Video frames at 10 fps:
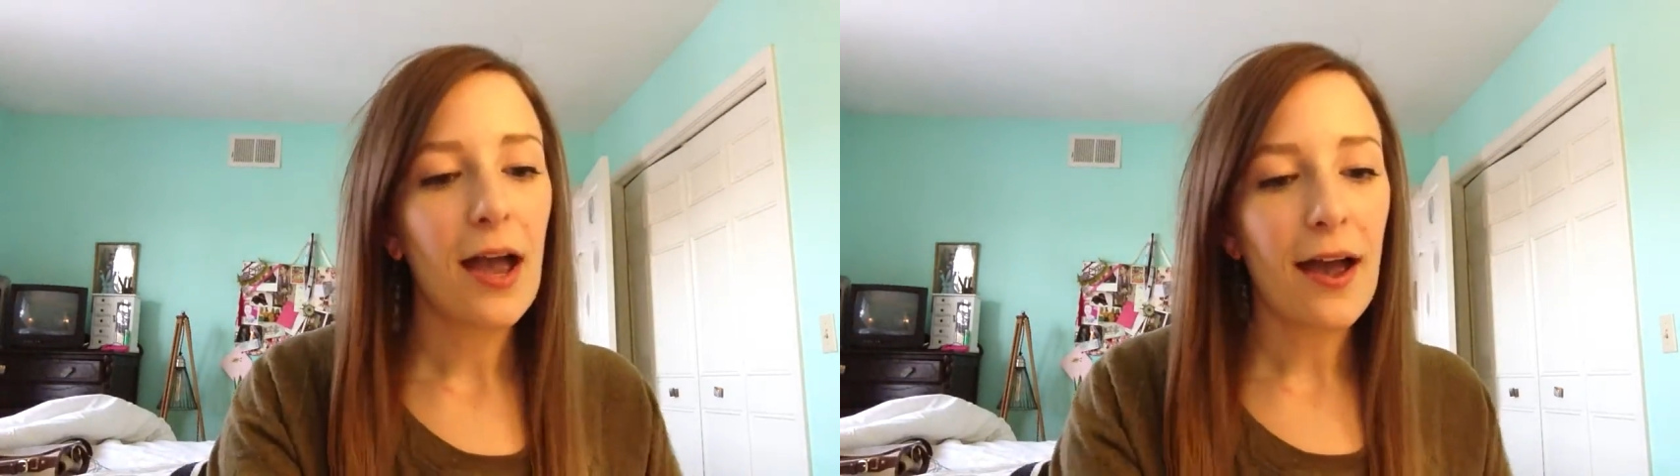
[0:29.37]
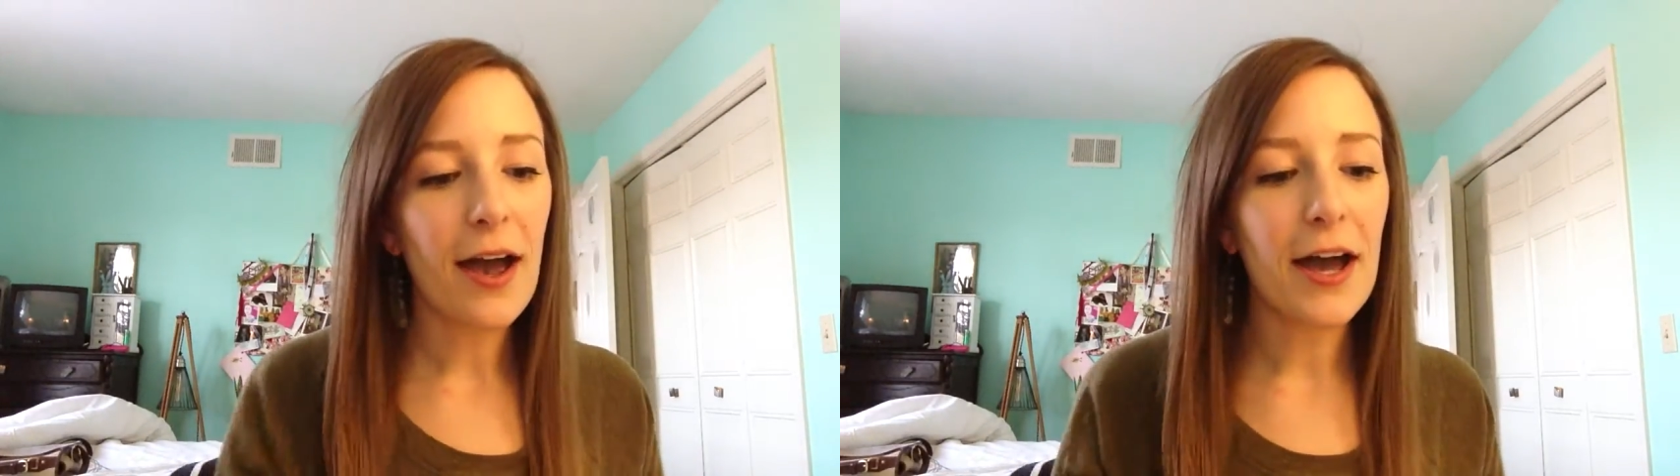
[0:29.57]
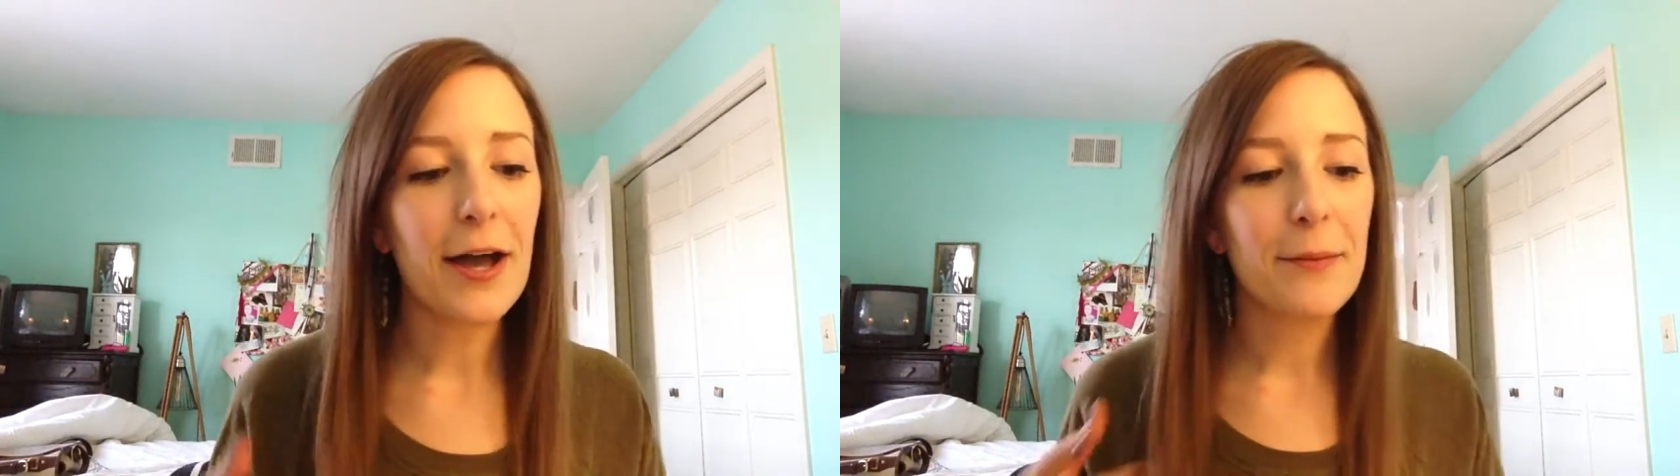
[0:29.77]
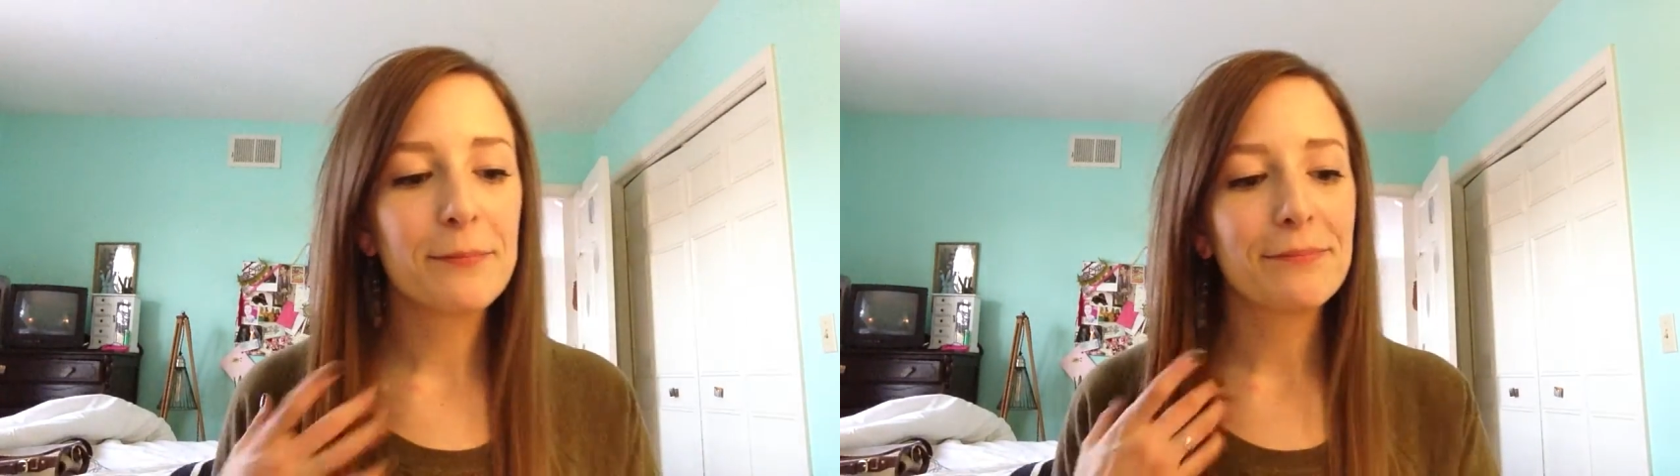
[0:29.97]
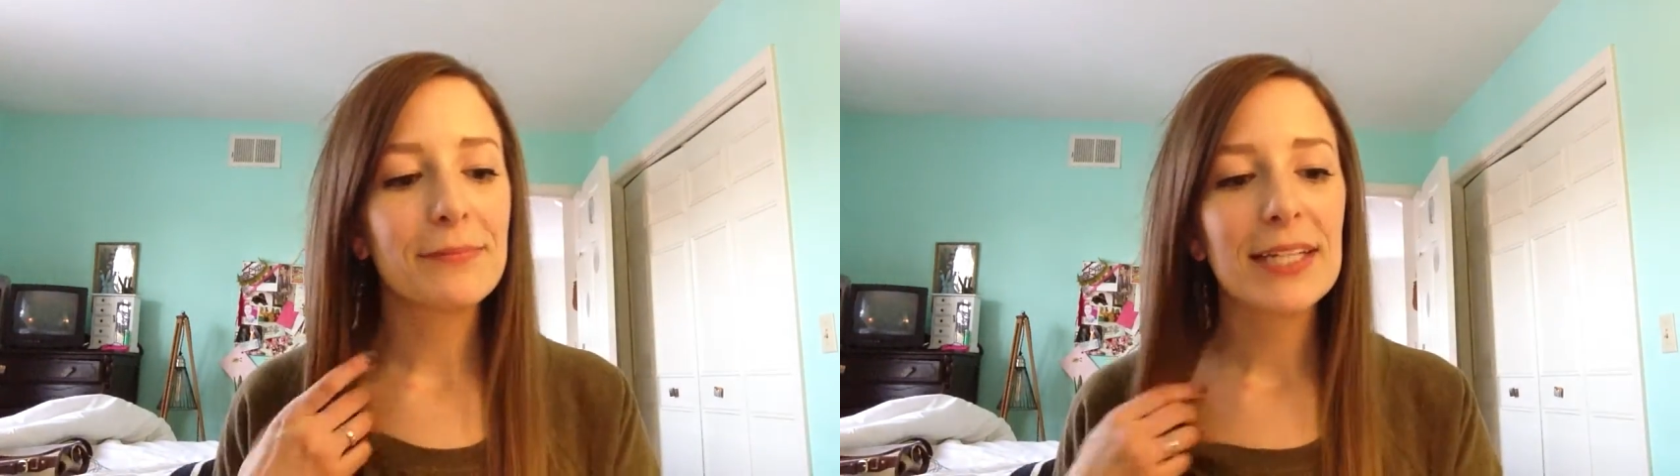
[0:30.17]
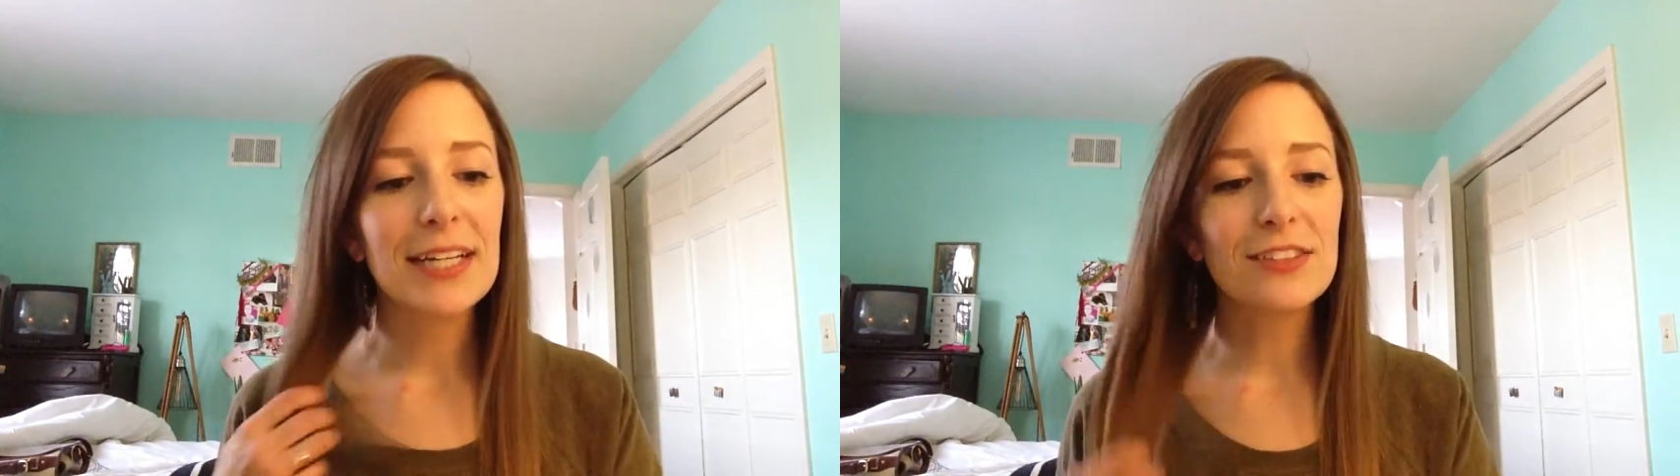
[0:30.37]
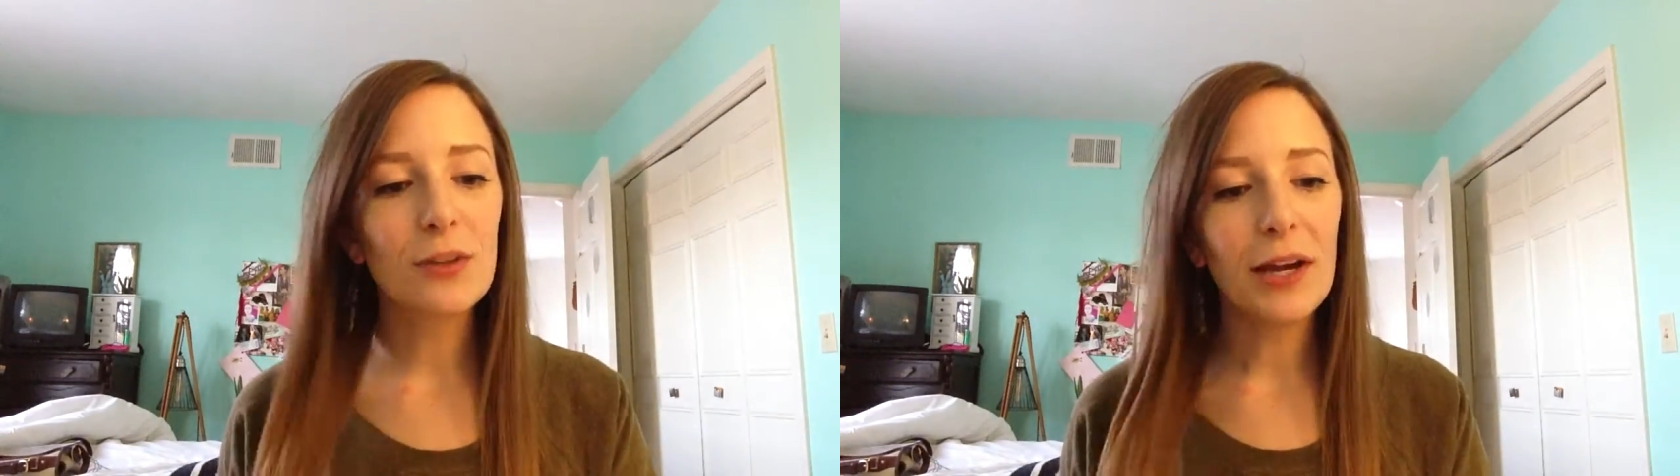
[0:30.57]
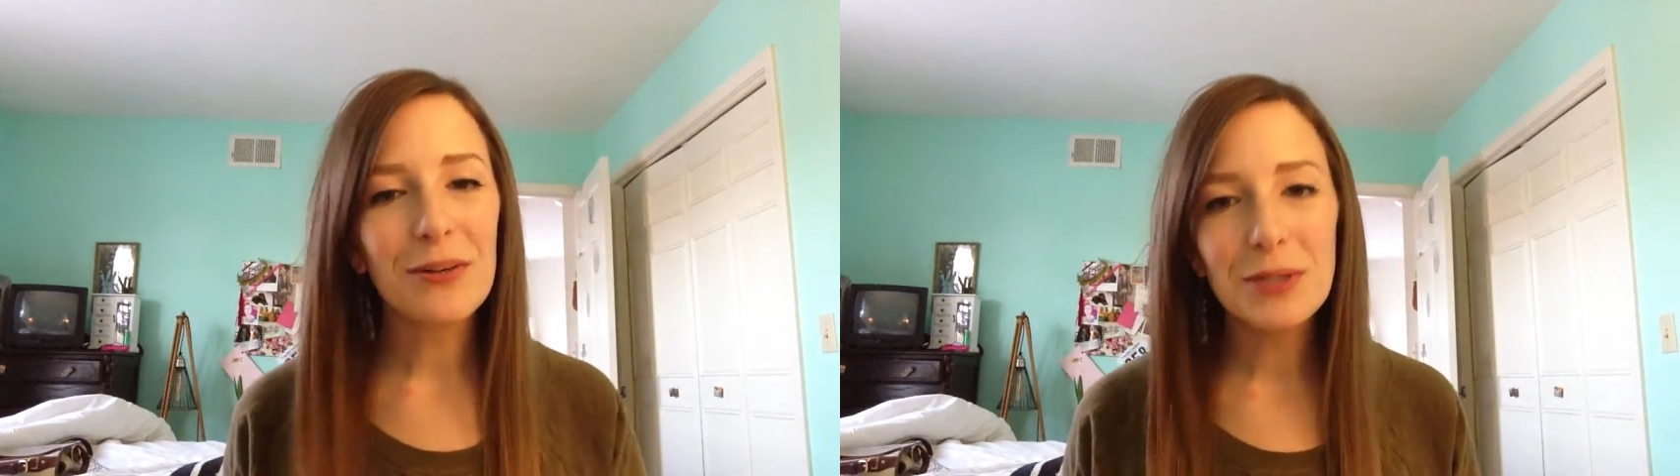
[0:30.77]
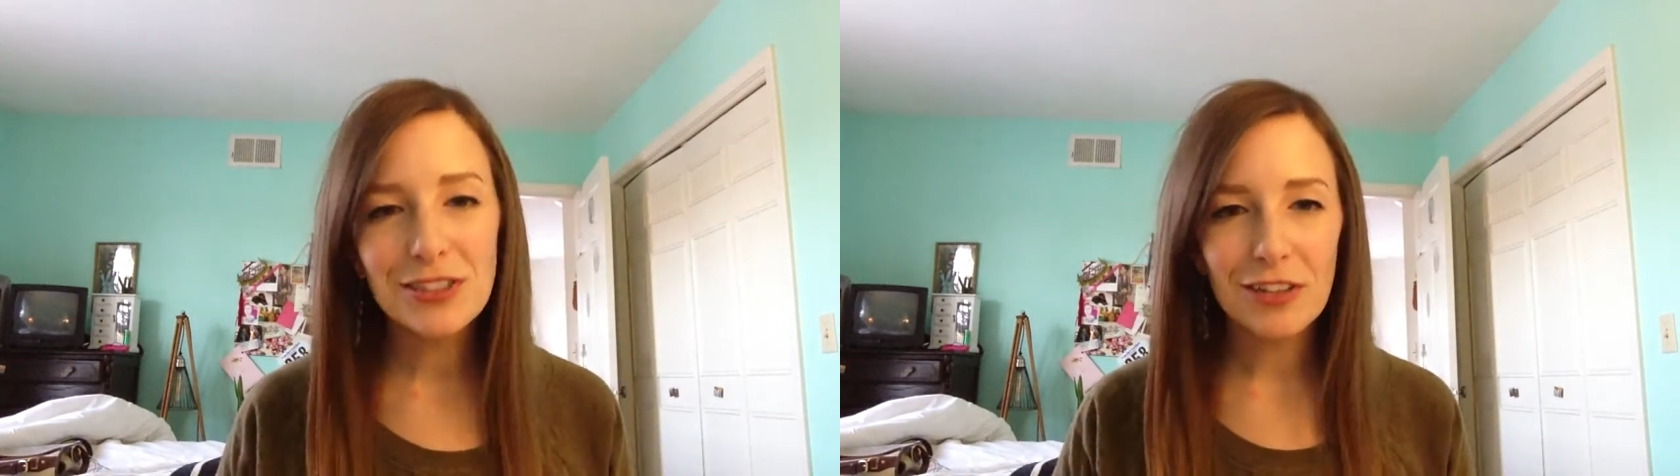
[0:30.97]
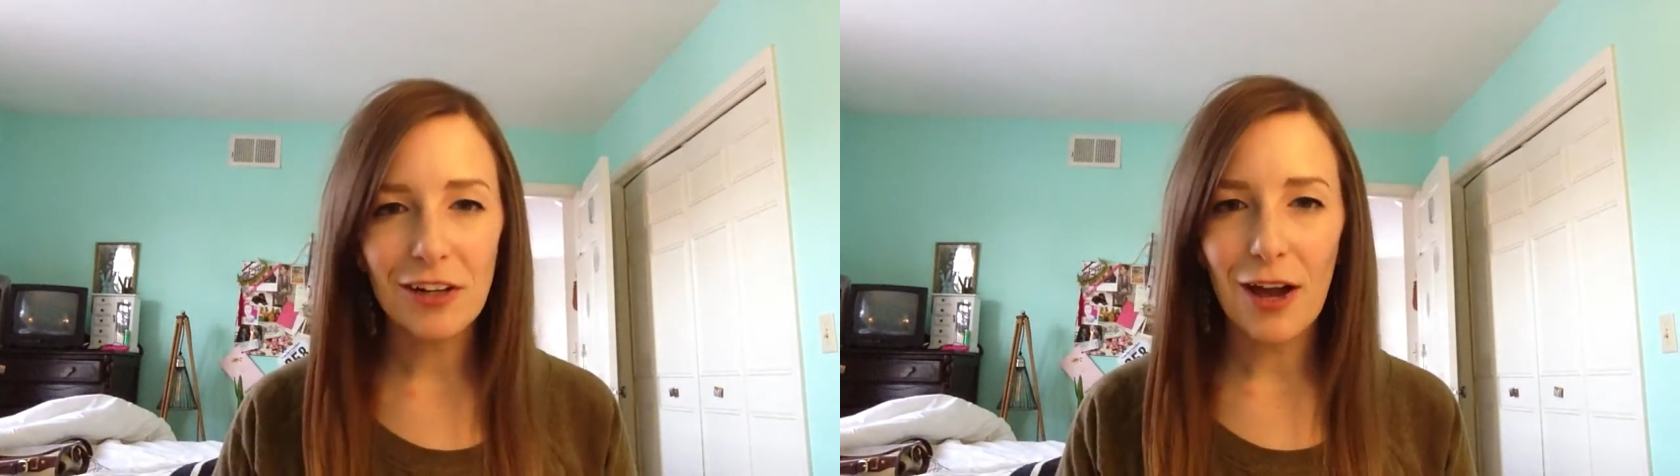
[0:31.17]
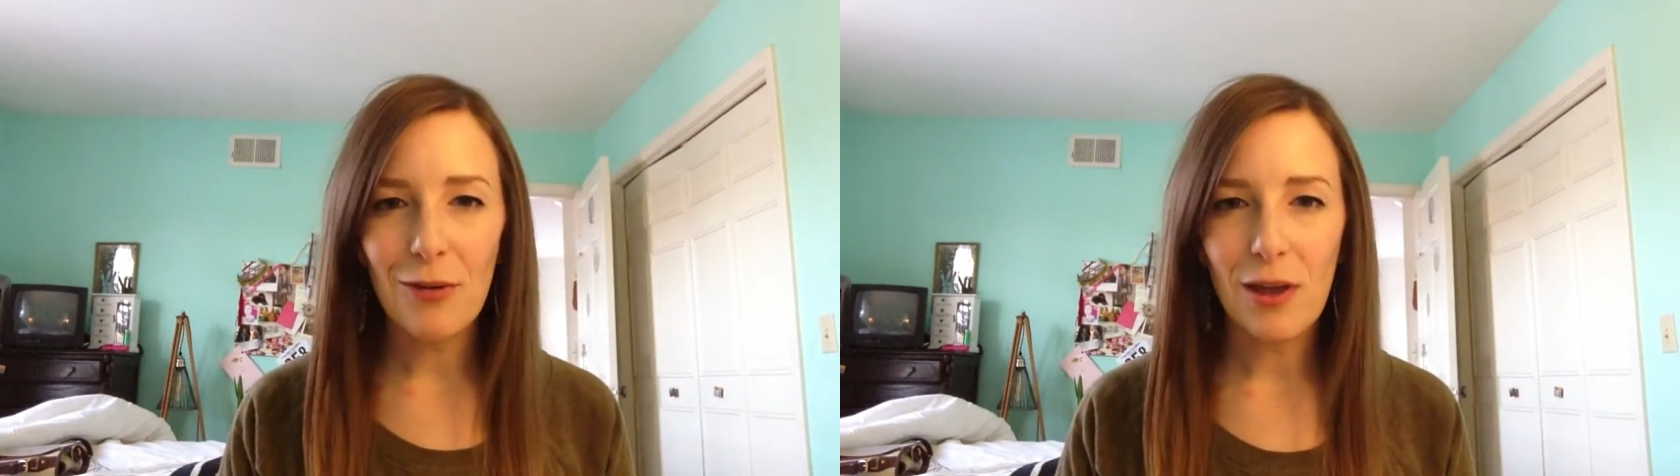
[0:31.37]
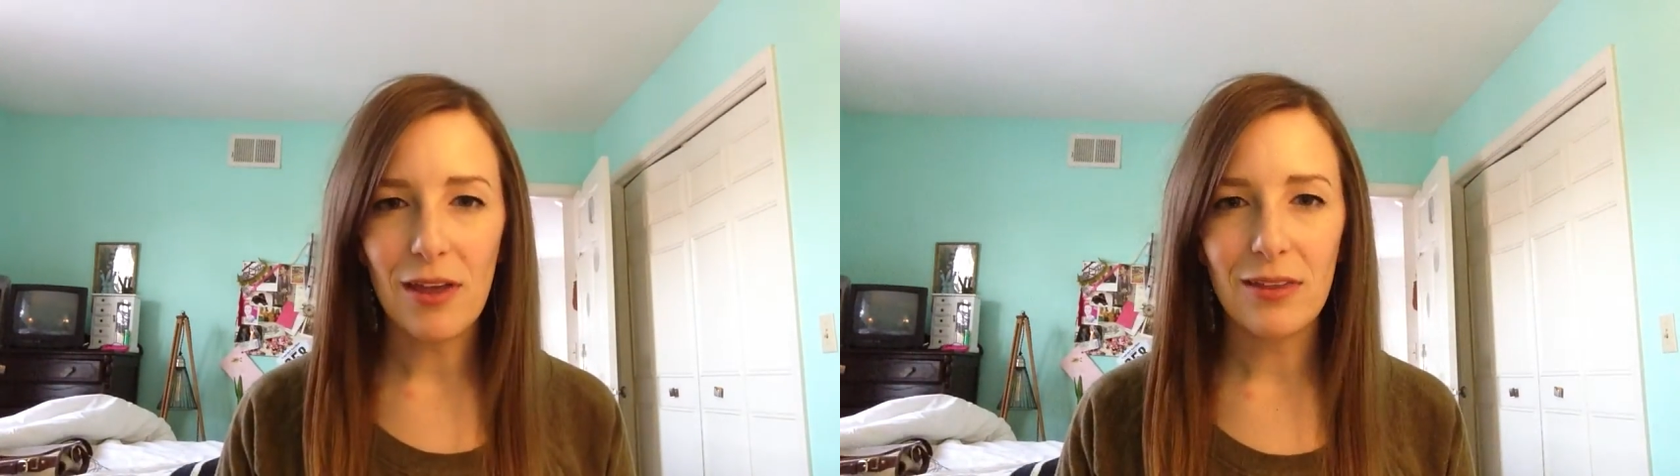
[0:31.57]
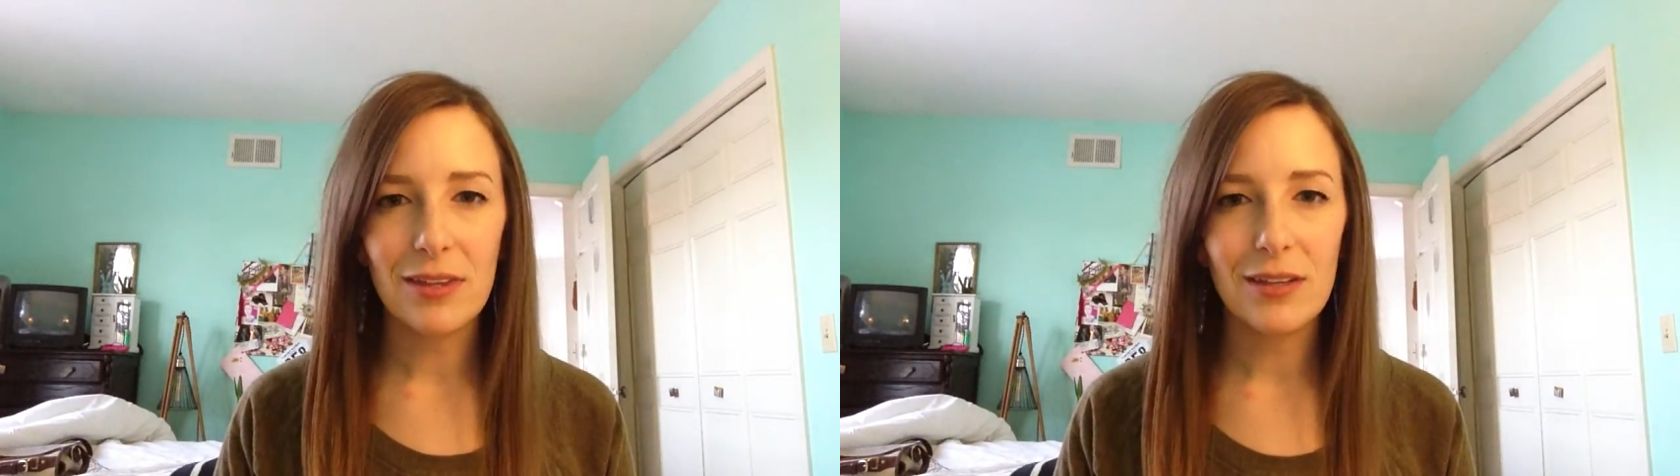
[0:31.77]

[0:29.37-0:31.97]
And so I always start out with